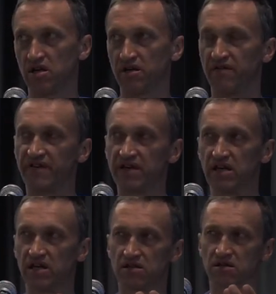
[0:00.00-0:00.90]
they
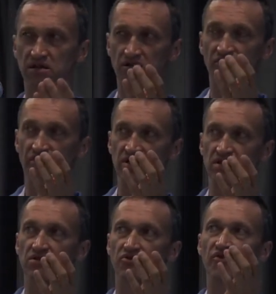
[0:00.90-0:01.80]
get increased
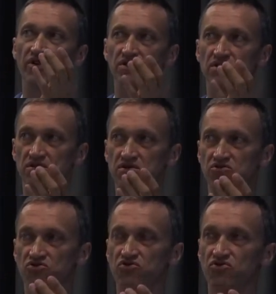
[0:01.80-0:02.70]
risk
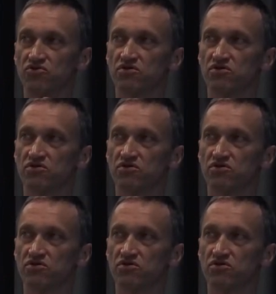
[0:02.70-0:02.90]
to